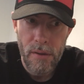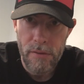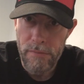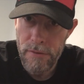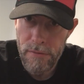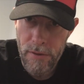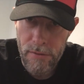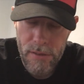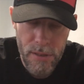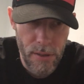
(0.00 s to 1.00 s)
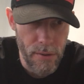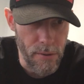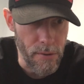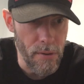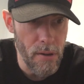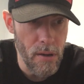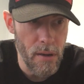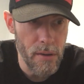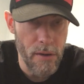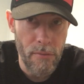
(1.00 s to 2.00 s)
some VCLT here.
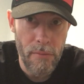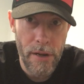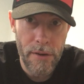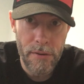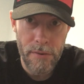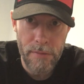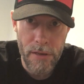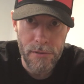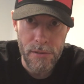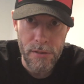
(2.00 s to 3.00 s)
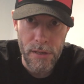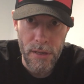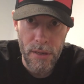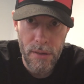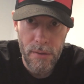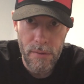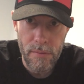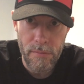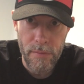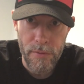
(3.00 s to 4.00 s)
Uh, got a record convention dig
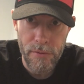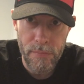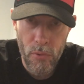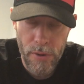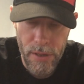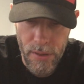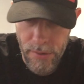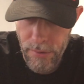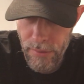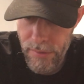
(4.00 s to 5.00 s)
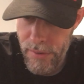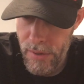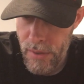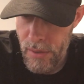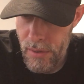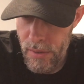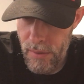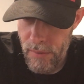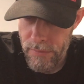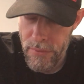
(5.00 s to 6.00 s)
from this morning here.
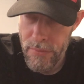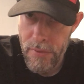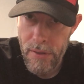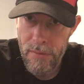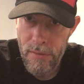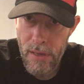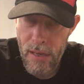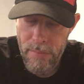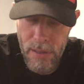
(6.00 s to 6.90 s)
A few things that came